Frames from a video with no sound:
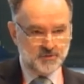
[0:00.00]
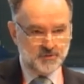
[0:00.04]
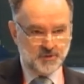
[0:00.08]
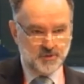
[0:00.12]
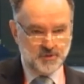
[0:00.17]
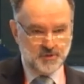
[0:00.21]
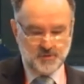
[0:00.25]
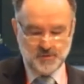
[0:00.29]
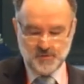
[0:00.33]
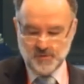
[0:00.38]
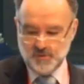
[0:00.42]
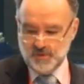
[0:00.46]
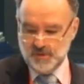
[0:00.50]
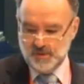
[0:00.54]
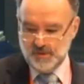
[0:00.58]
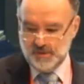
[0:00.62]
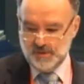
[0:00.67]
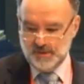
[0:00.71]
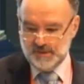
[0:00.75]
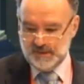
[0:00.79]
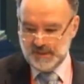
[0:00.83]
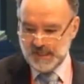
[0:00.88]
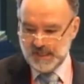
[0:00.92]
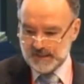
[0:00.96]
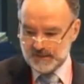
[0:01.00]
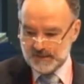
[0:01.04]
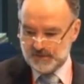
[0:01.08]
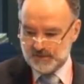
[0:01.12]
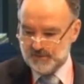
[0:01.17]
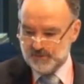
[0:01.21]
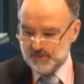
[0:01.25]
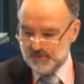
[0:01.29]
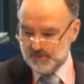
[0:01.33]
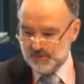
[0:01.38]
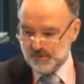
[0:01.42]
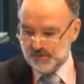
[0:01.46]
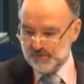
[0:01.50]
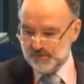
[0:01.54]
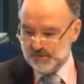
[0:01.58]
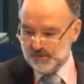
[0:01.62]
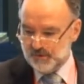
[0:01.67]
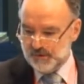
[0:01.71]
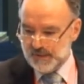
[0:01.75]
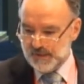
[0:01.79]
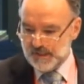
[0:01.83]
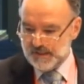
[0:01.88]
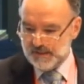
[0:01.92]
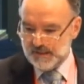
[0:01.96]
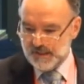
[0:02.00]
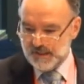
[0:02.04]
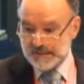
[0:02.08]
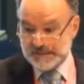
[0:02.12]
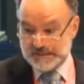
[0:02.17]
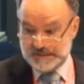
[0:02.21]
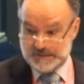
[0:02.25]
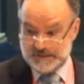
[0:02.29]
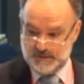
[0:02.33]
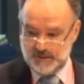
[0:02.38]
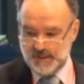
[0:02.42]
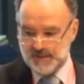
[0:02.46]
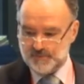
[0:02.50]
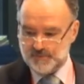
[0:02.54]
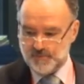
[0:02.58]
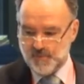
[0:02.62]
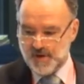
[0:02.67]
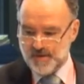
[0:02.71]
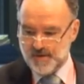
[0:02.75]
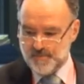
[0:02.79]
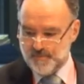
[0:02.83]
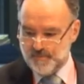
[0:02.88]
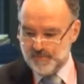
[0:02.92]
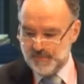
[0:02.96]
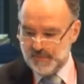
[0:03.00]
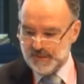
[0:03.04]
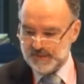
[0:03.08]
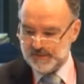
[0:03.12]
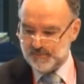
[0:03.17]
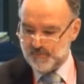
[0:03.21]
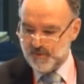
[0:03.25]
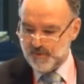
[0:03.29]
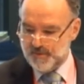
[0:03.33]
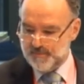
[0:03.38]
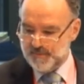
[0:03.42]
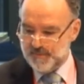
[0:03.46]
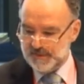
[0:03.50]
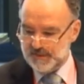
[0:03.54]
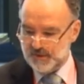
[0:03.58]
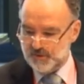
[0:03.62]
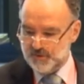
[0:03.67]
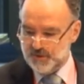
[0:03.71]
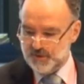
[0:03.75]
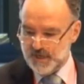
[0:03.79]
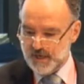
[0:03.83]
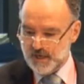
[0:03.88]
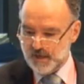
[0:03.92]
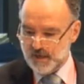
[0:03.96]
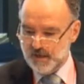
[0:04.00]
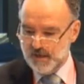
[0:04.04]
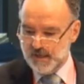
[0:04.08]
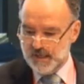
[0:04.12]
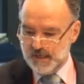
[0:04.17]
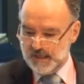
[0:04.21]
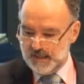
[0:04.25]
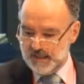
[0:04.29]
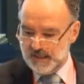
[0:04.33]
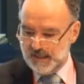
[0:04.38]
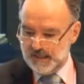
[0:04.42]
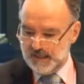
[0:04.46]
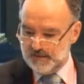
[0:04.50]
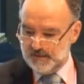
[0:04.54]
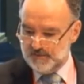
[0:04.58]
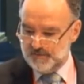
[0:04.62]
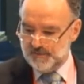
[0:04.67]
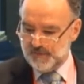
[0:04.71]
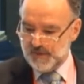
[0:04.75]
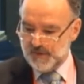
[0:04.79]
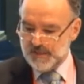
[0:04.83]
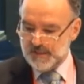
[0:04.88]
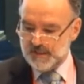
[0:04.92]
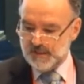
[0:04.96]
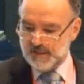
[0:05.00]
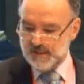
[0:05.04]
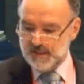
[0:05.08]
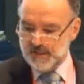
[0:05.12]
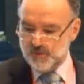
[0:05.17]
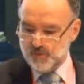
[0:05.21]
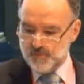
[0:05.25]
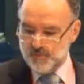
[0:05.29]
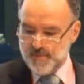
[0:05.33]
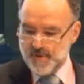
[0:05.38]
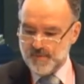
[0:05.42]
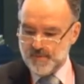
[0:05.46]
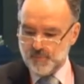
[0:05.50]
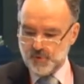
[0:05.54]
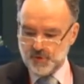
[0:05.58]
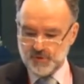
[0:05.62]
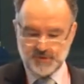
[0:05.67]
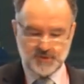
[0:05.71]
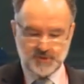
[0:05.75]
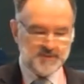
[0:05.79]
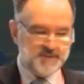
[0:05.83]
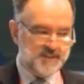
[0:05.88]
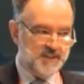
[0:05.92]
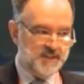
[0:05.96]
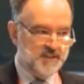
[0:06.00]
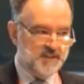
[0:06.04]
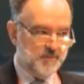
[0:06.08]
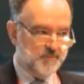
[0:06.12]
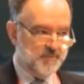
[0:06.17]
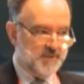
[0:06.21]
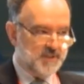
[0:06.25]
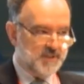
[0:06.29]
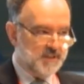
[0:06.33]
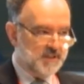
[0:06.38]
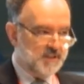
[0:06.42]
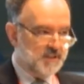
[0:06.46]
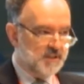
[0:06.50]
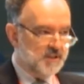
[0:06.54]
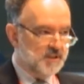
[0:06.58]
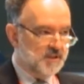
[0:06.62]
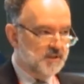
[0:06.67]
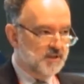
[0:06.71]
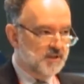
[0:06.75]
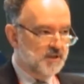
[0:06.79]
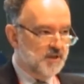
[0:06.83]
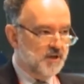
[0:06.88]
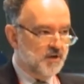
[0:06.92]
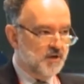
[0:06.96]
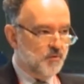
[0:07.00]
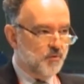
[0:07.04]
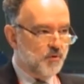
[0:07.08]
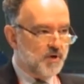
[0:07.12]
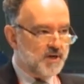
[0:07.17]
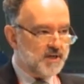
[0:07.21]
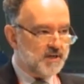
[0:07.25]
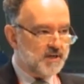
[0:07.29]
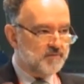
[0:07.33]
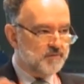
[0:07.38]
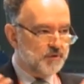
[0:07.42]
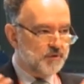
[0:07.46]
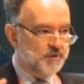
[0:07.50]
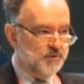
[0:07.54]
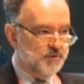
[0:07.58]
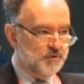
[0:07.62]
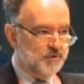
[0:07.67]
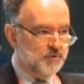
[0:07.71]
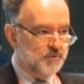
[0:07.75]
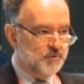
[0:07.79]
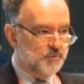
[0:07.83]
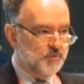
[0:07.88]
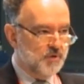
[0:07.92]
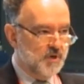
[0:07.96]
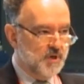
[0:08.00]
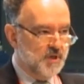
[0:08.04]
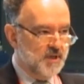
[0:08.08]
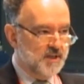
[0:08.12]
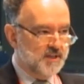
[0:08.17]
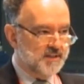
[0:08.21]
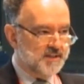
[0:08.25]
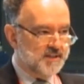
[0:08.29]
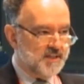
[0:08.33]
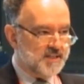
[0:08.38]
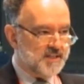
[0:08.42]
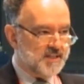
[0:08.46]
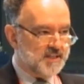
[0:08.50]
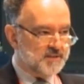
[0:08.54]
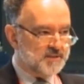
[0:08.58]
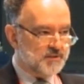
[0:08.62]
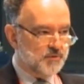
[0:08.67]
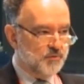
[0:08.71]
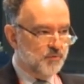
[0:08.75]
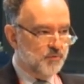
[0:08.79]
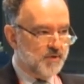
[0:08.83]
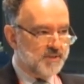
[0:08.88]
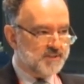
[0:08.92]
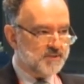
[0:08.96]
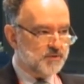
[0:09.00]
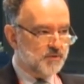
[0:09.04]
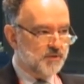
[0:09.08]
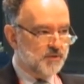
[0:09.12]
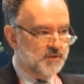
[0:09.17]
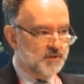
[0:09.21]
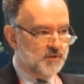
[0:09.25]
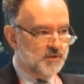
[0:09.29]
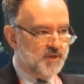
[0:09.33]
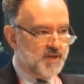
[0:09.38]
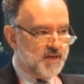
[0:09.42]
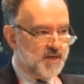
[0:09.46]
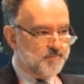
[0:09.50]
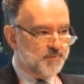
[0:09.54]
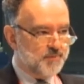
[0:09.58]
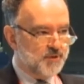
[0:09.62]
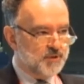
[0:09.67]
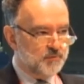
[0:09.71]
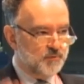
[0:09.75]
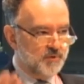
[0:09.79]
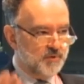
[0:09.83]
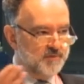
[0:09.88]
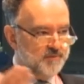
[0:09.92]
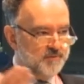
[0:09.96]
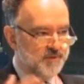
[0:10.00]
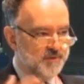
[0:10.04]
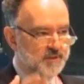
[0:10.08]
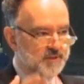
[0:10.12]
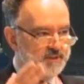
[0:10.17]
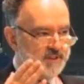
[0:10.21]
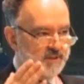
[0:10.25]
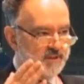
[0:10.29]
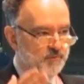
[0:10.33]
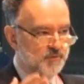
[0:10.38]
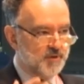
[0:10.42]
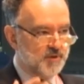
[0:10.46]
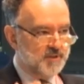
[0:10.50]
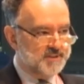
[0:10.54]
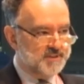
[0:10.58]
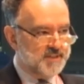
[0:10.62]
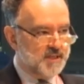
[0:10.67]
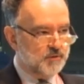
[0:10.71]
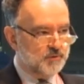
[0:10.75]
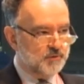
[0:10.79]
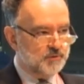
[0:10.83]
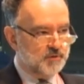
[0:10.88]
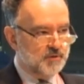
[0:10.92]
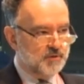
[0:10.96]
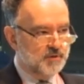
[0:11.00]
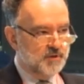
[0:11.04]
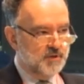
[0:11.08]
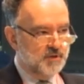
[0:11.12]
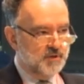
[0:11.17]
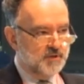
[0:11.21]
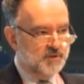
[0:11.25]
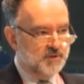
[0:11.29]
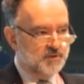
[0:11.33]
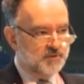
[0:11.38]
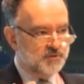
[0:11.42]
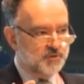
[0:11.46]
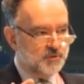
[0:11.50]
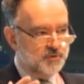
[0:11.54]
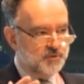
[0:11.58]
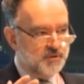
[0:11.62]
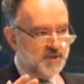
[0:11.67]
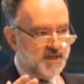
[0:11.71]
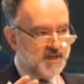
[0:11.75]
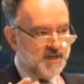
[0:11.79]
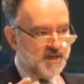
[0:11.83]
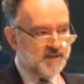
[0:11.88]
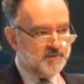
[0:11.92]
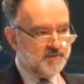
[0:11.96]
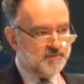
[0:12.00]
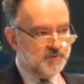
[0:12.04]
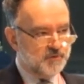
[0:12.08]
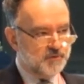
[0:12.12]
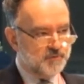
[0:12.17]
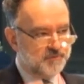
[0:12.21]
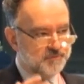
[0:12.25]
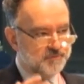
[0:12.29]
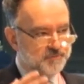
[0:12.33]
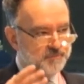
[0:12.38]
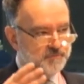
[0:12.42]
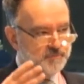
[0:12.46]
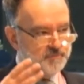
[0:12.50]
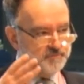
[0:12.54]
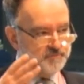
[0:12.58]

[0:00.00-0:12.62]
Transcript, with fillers: So that's my message there. And finally, remember sustainability. Whatever you do, think as to what's going to happen when funding runs out. So you have to